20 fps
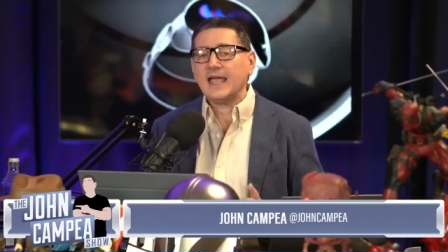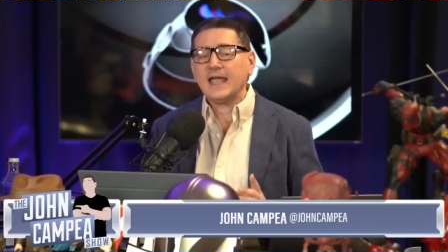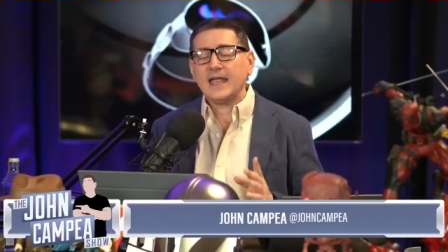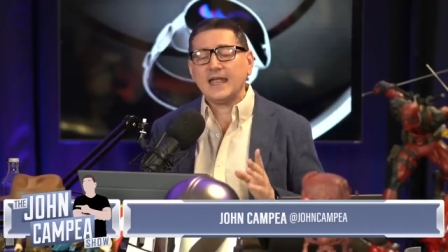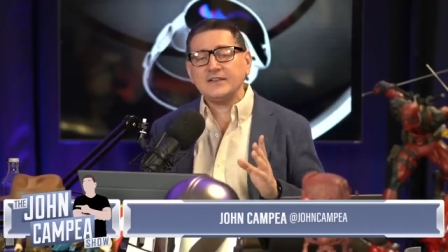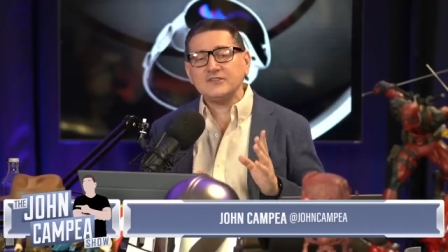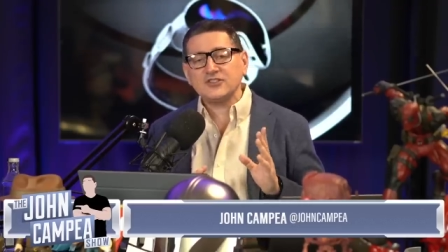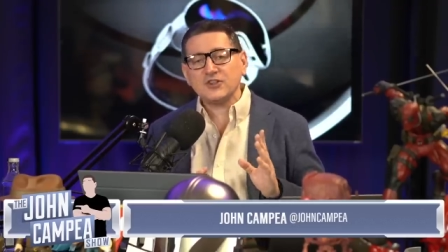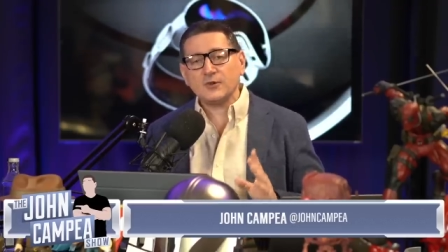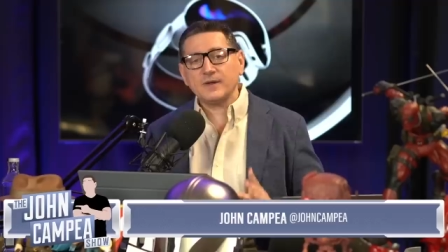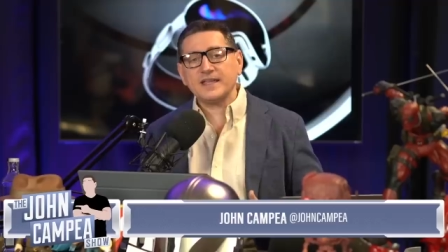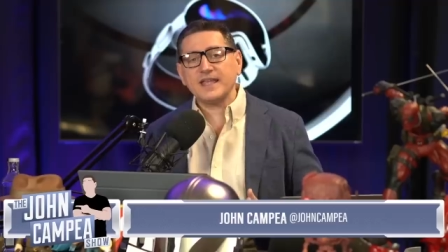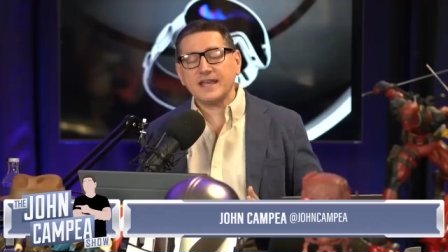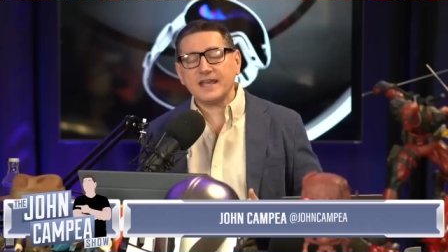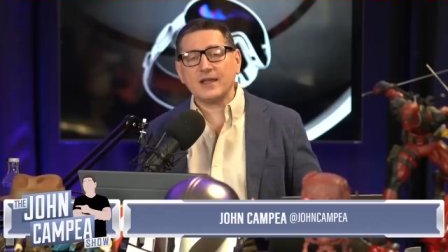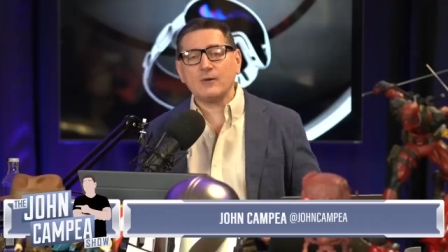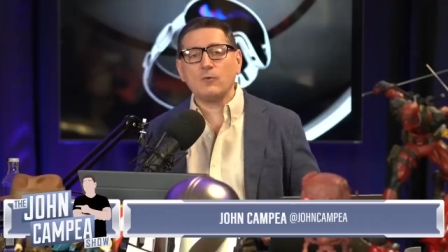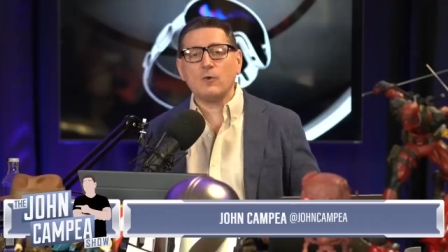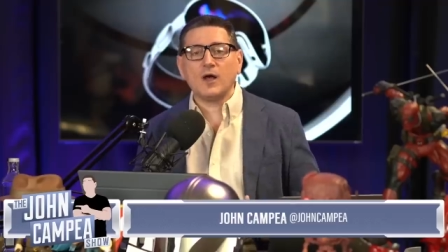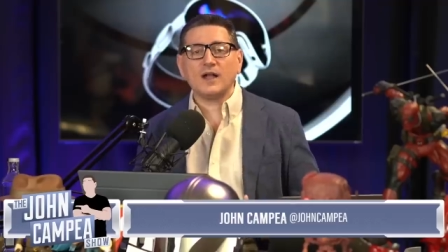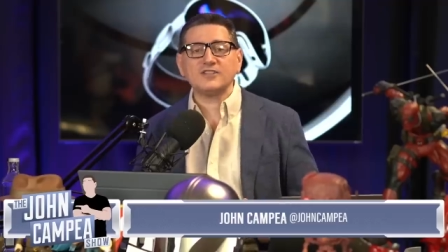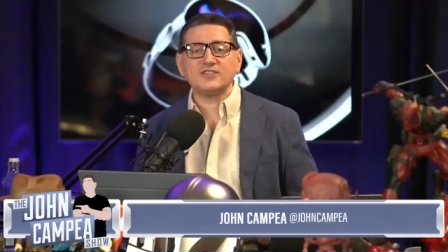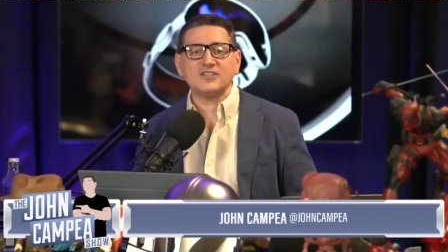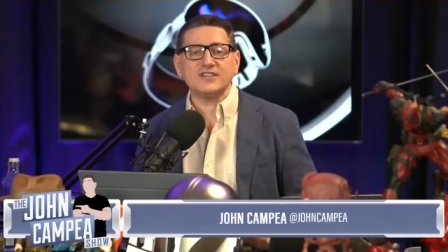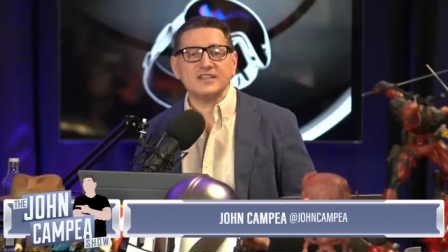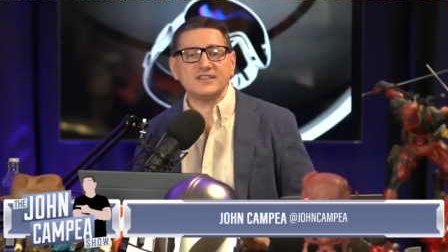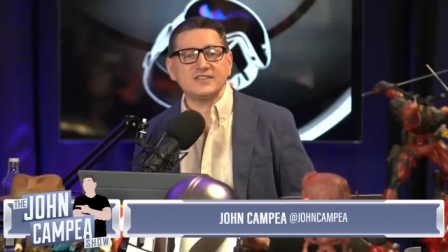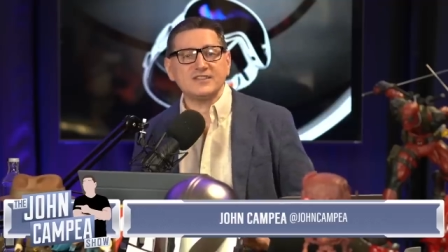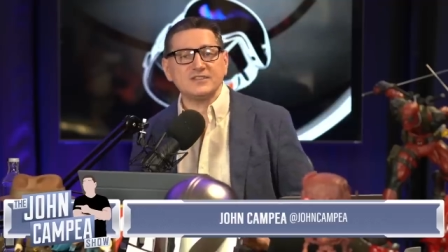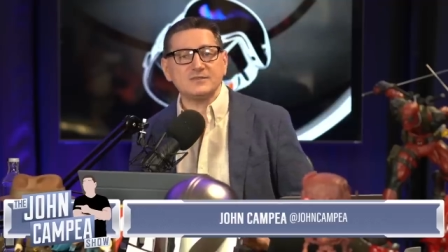And so again, I watched
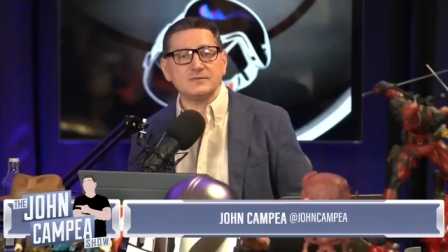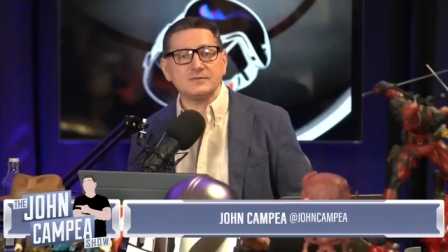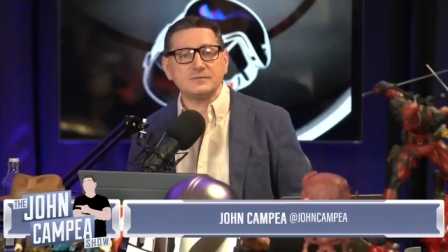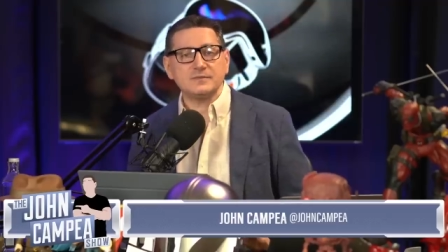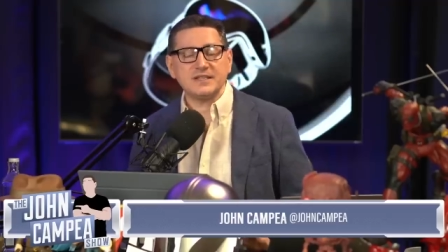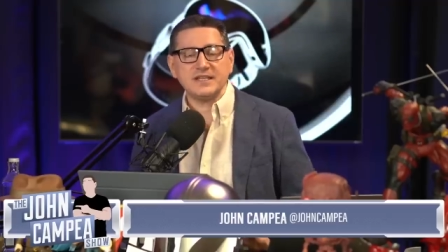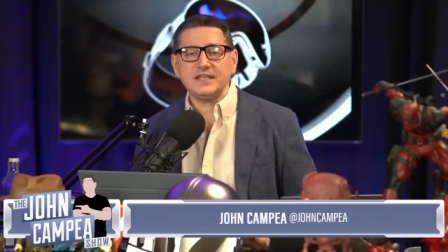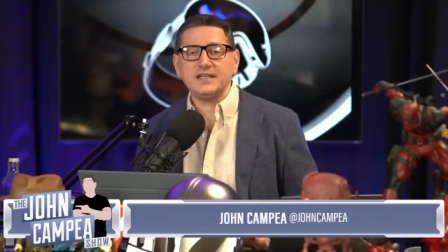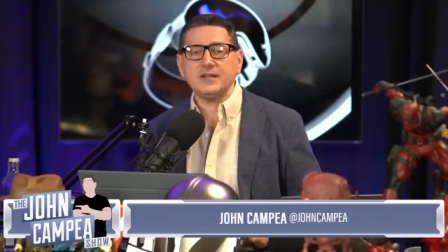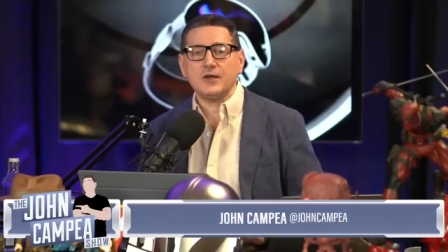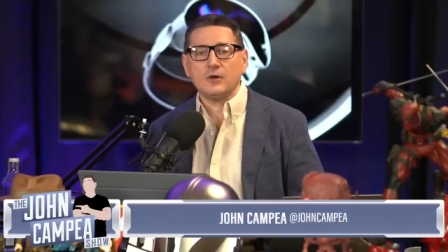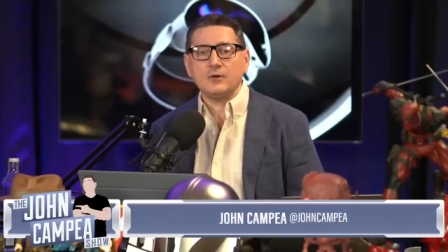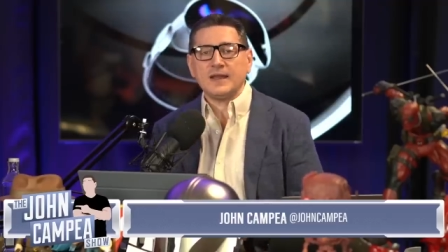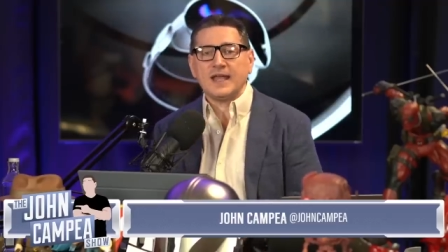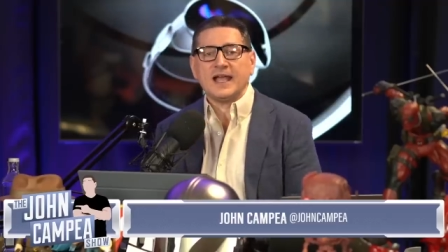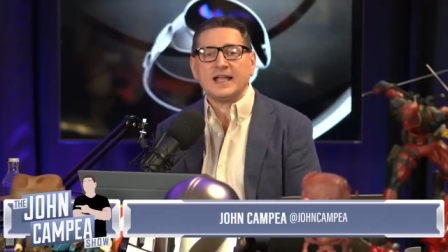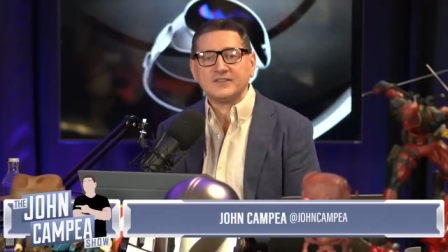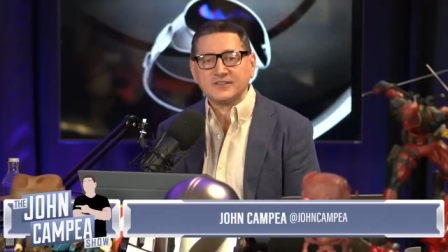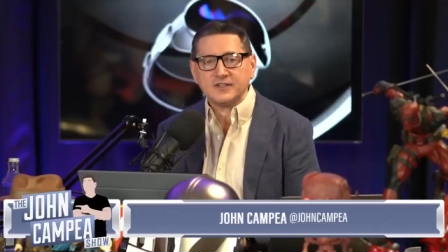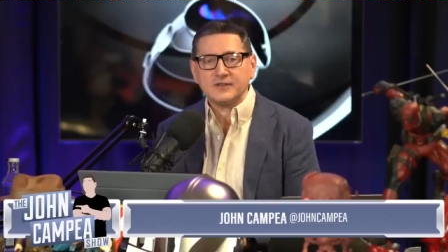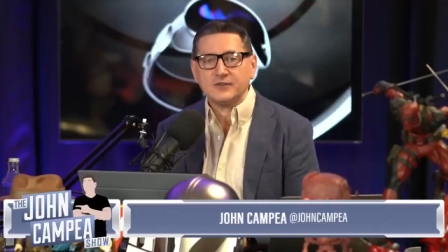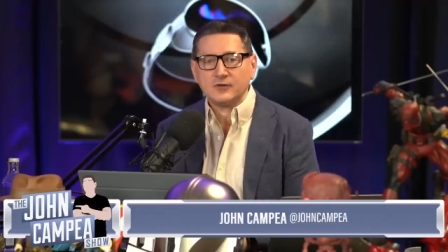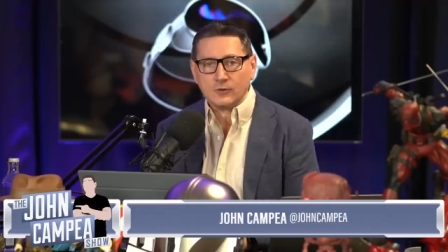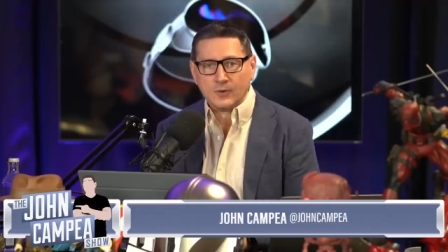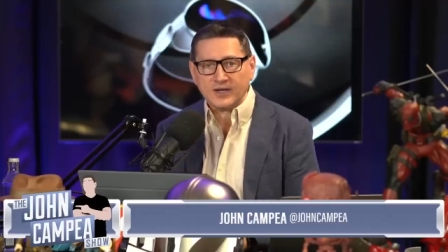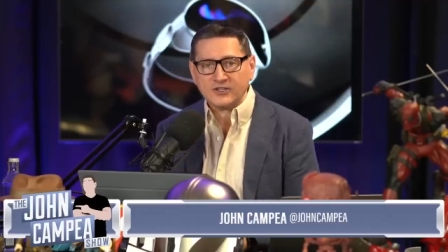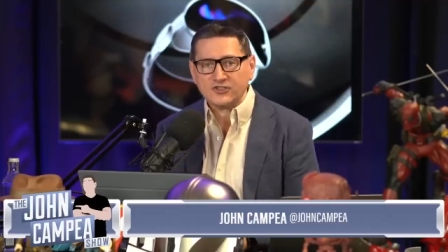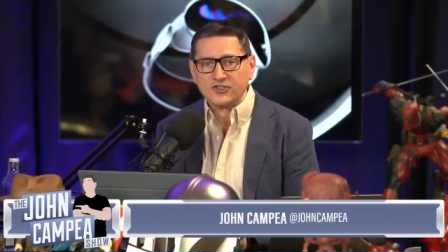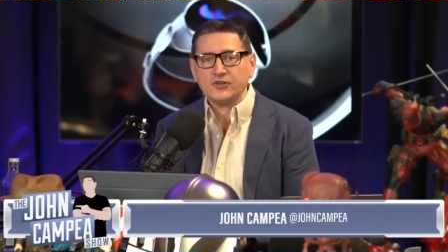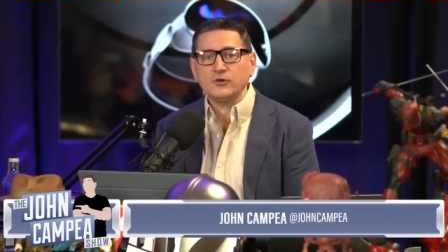this keynote asking the
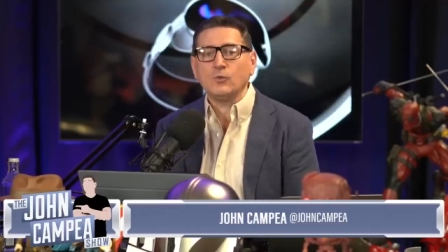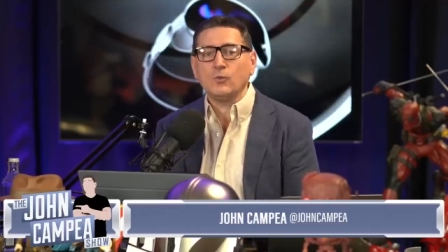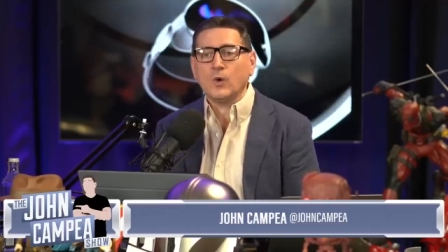question,